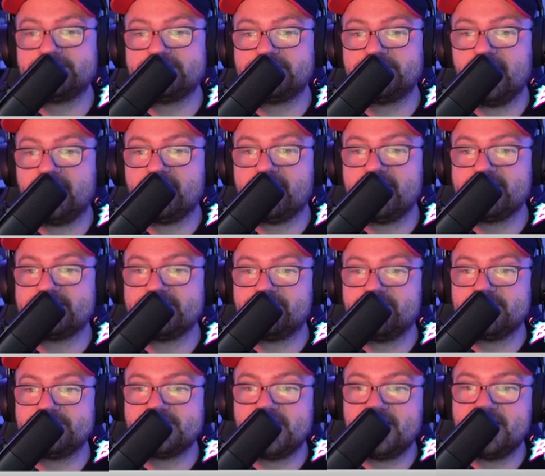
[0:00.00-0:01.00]
shell kits. I
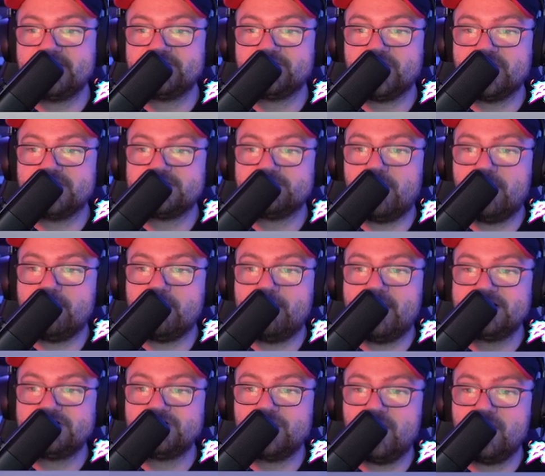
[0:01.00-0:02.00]
recently enjoyed swapping my
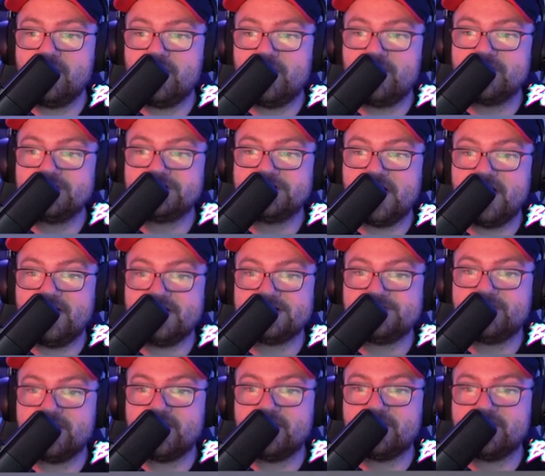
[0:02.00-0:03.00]
Joy-Con shells
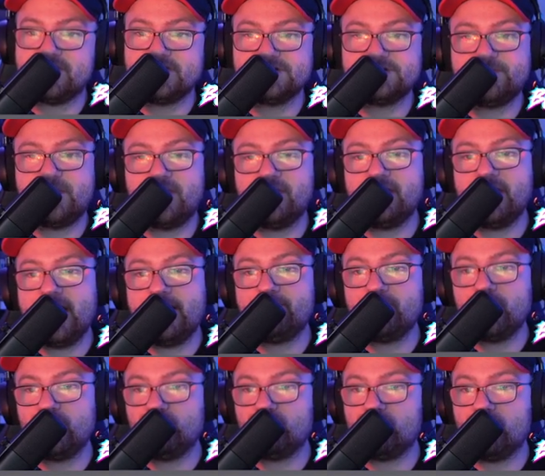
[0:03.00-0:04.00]
for their transparent
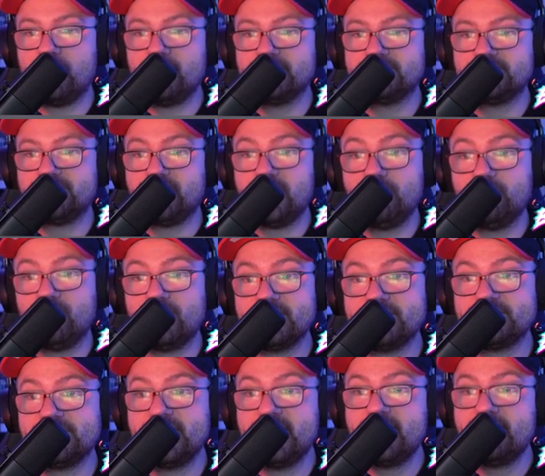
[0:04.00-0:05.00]
emerald ones, green
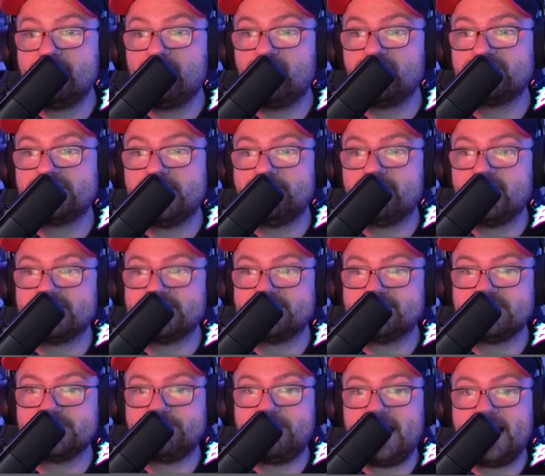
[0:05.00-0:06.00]
ones, mostly because it was
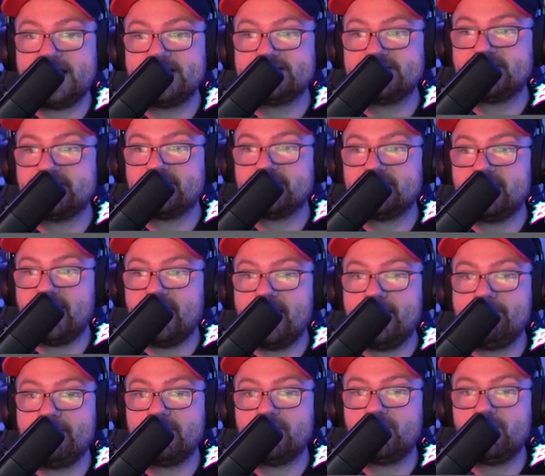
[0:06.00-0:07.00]
a past
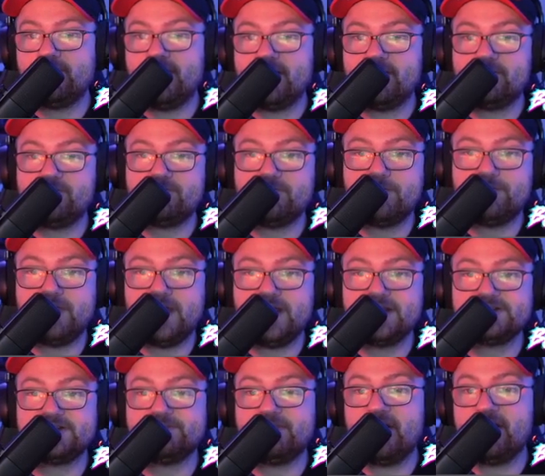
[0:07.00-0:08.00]
time to
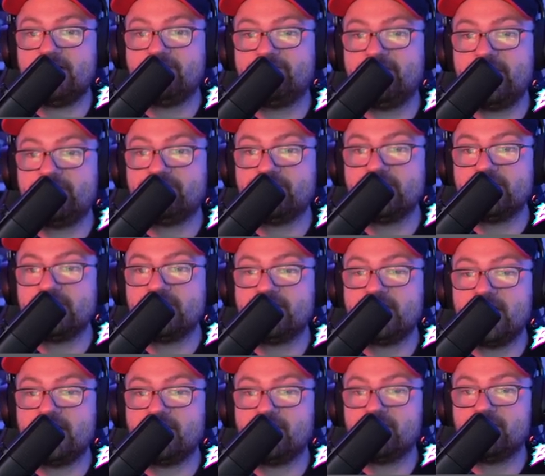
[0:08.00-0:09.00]
replace my favorite
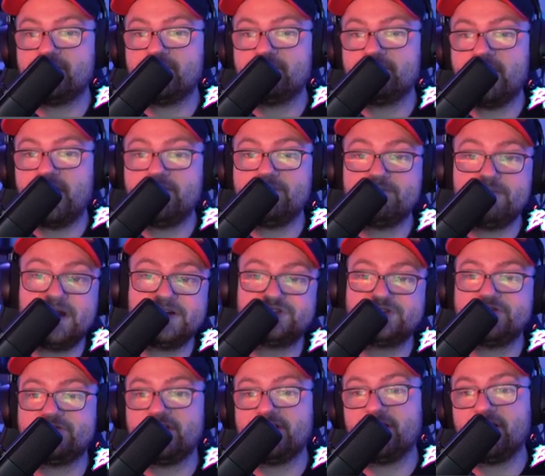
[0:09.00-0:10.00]
Nintendo, my
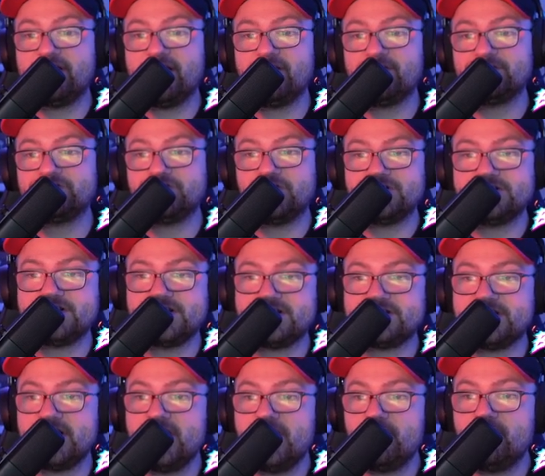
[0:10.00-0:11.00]
drifting Nintendo
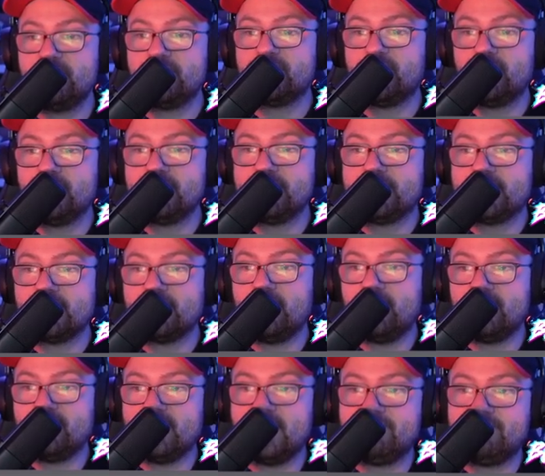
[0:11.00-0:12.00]
joysticks with Gulikit
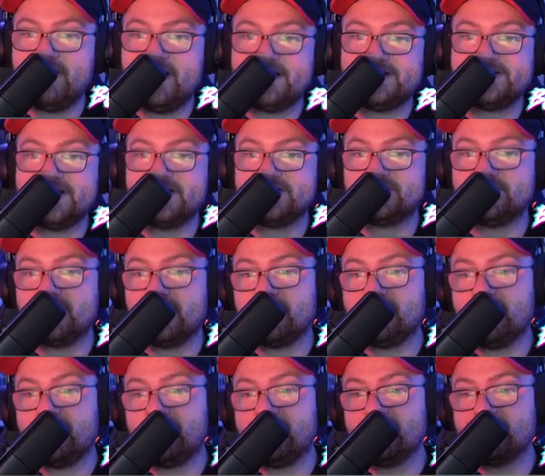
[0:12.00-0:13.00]
Hall effect sensor
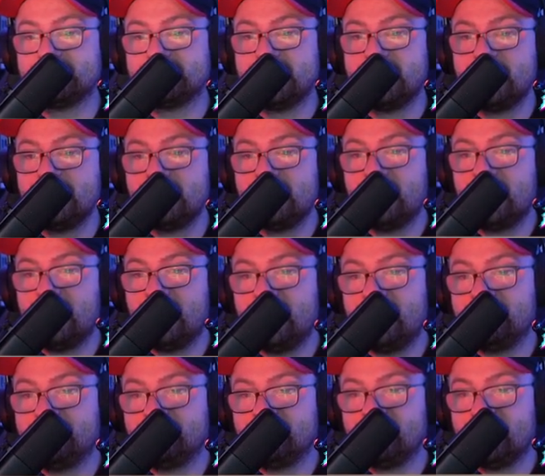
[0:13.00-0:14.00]
alternatives,
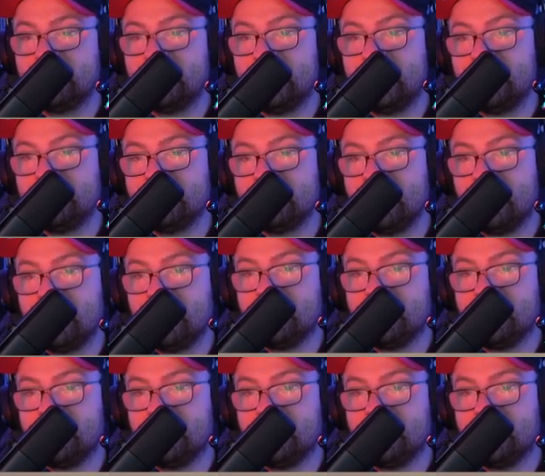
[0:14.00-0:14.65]
and here they are.